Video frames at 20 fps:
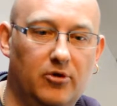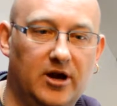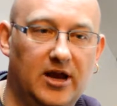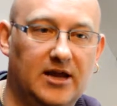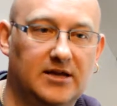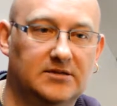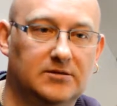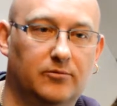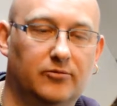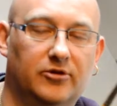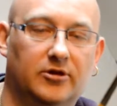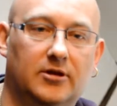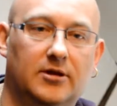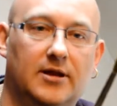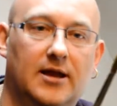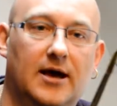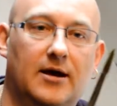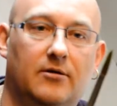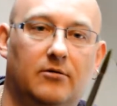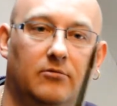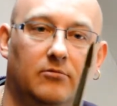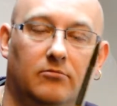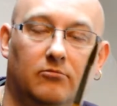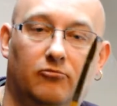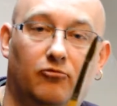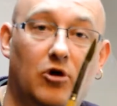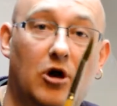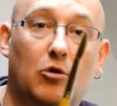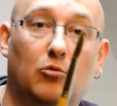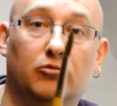8, something like that,
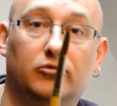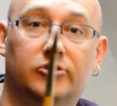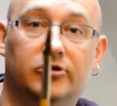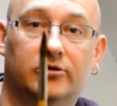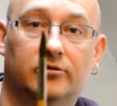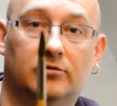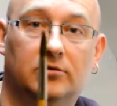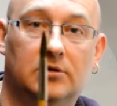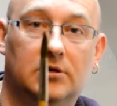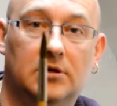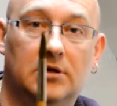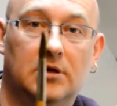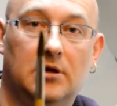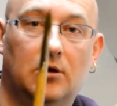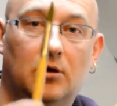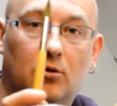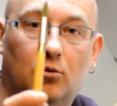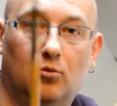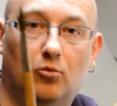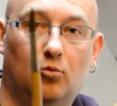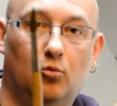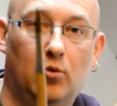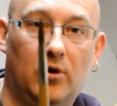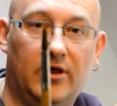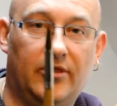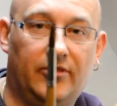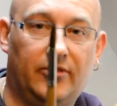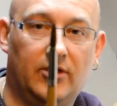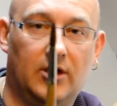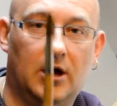round,
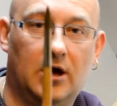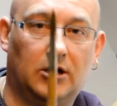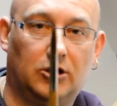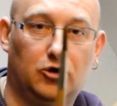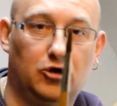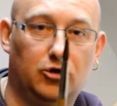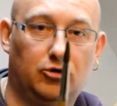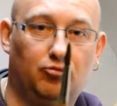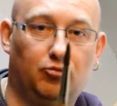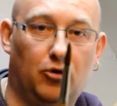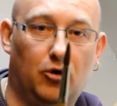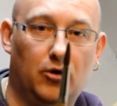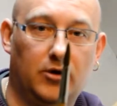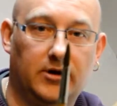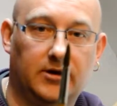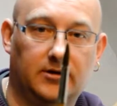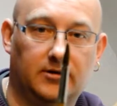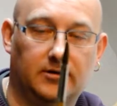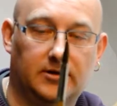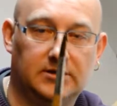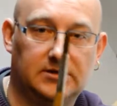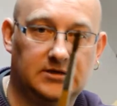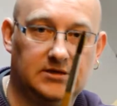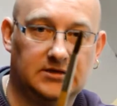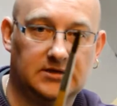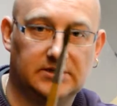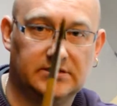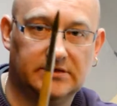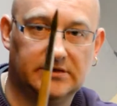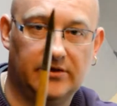with a good point. This is
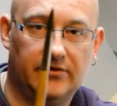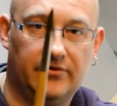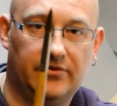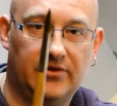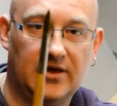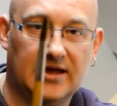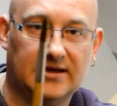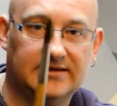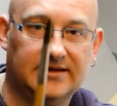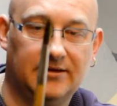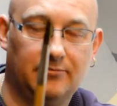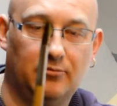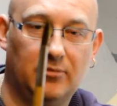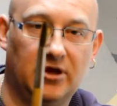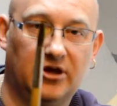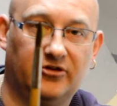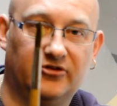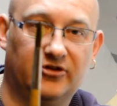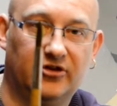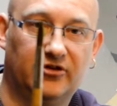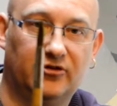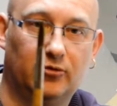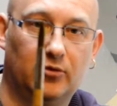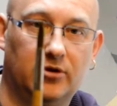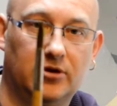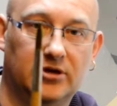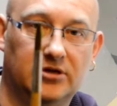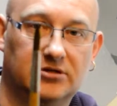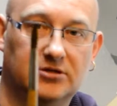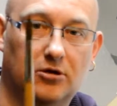a synthetic mix, this one.
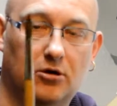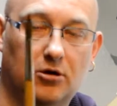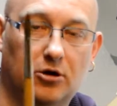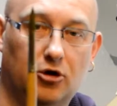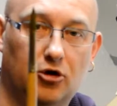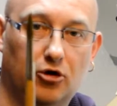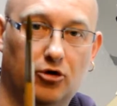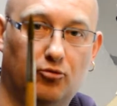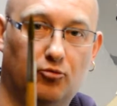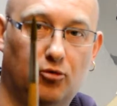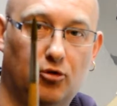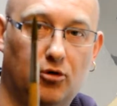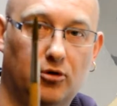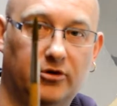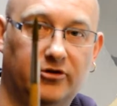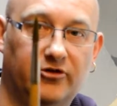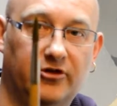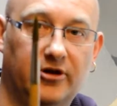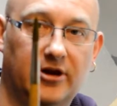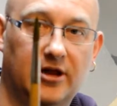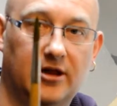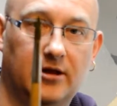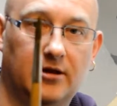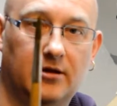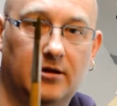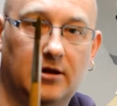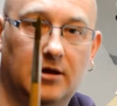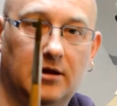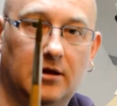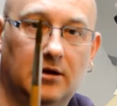It's got a good point in it,
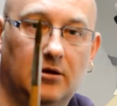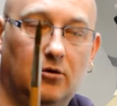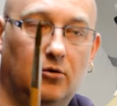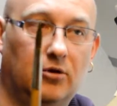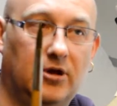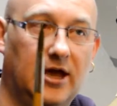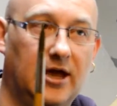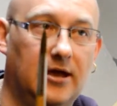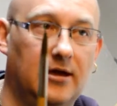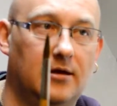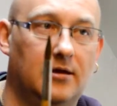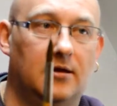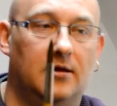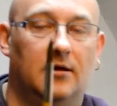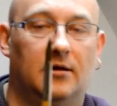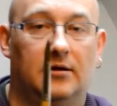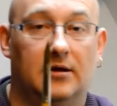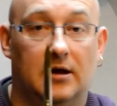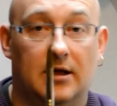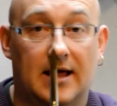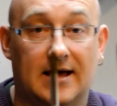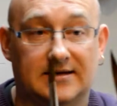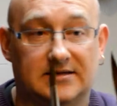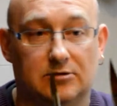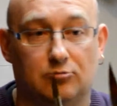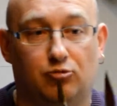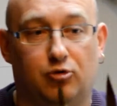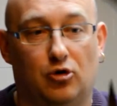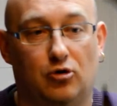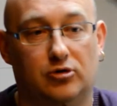okay? Now that's
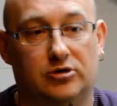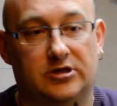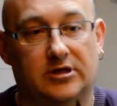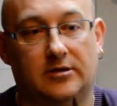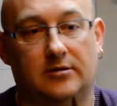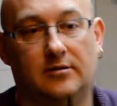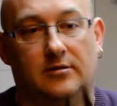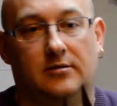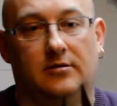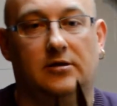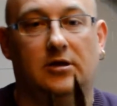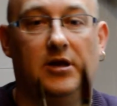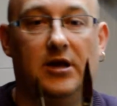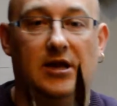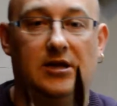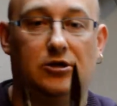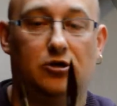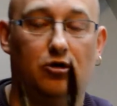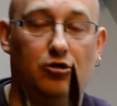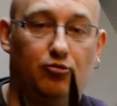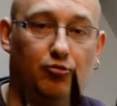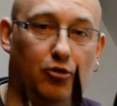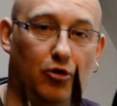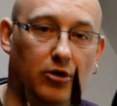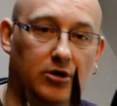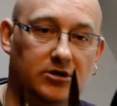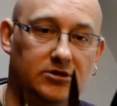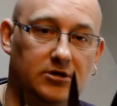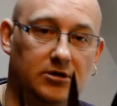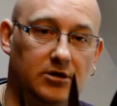important. You need good
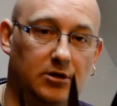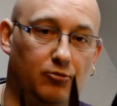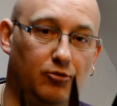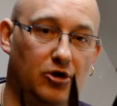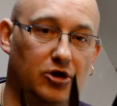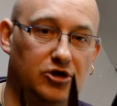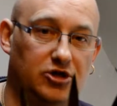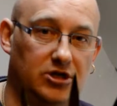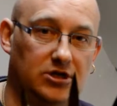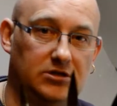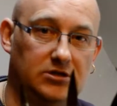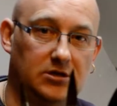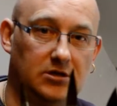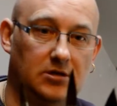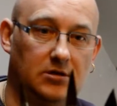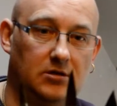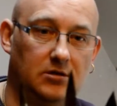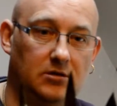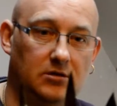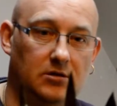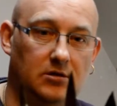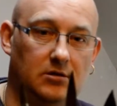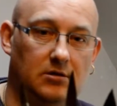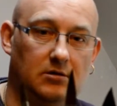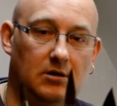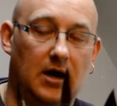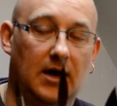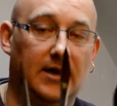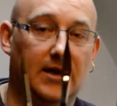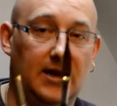points on your brushes,
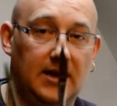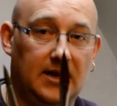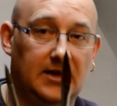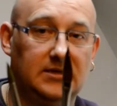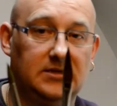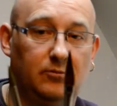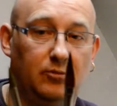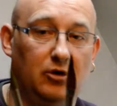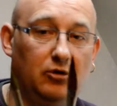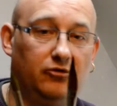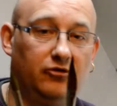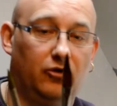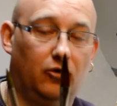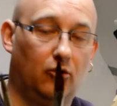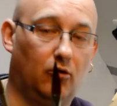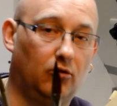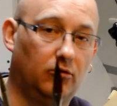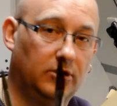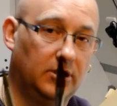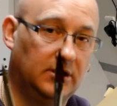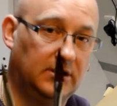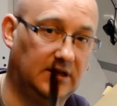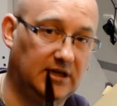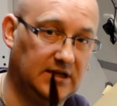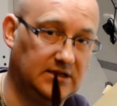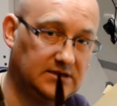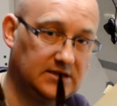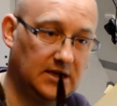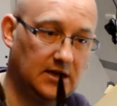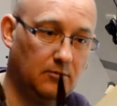and they need to be able to hold a
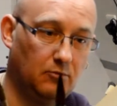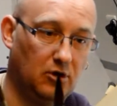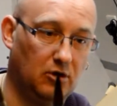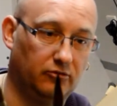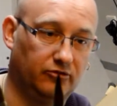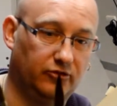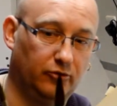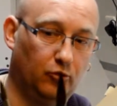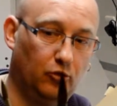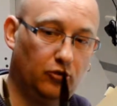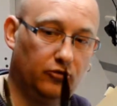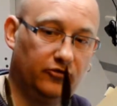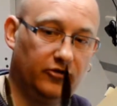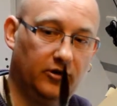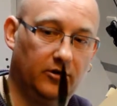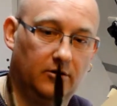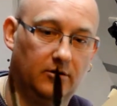decent amount of water.